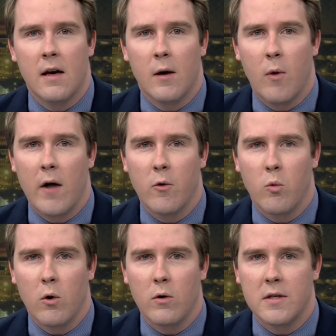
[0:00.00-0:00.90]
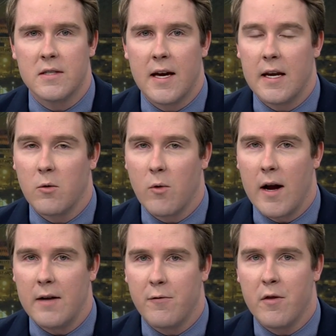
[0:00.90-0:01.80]
And while the world is getting
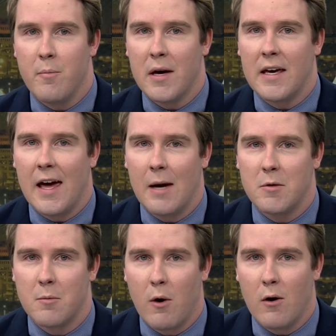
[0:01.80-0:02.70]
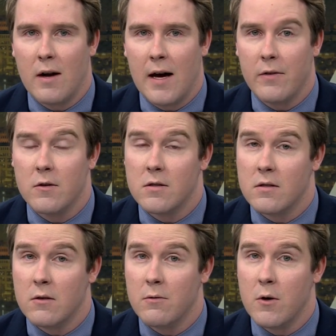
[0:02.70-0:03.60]
ready for the big game tomorrow night, there's
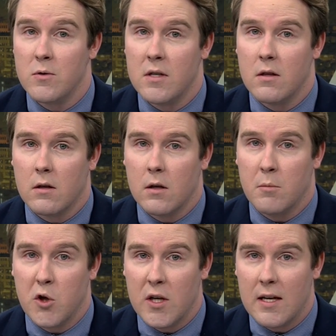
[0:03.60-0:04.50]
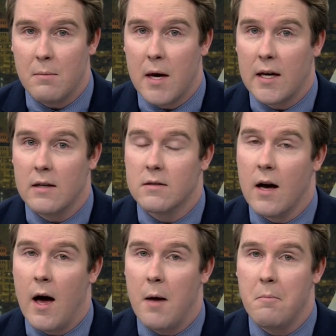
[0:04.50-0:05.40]
still those in the community making
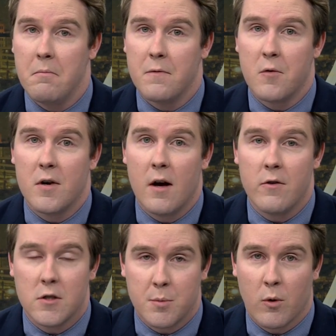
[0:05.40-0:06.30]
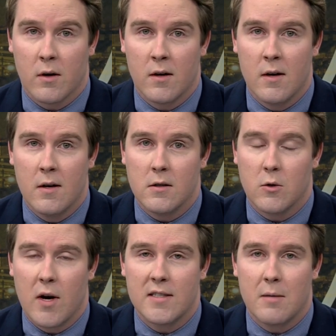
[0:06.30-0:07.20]
time for another sport.
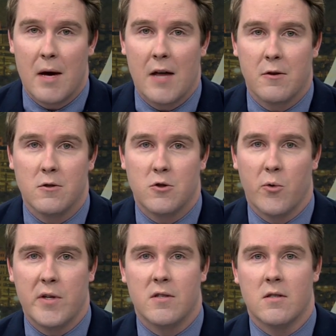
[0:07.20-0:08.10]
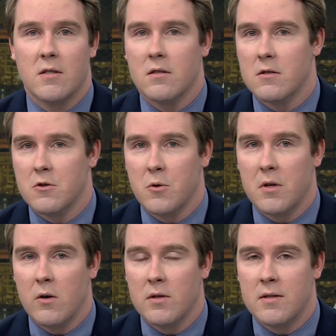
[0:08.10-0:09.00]
Durante Matthews joins us into the
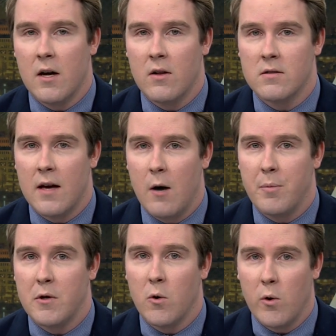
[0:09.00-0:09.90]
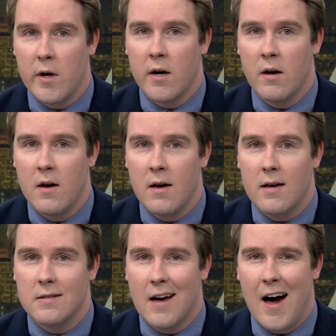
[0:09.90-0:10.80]
studio to tell us how Peoria
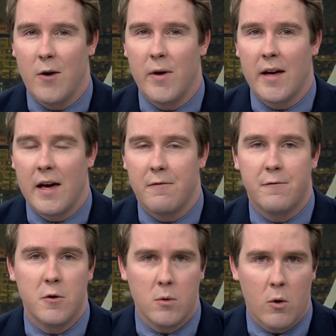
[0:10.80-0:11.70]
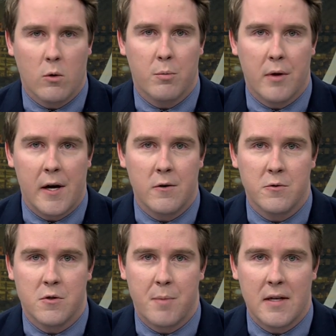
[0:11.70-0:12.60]
is honoring a few local players
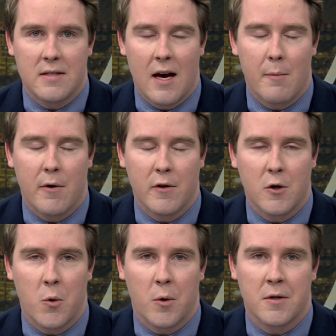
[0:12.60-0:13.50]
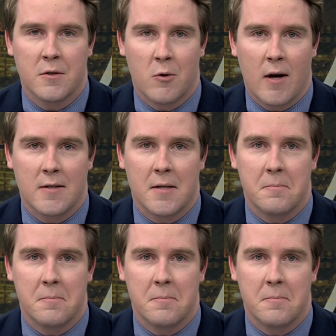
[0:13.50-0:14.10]
who spent time on the court. Durante.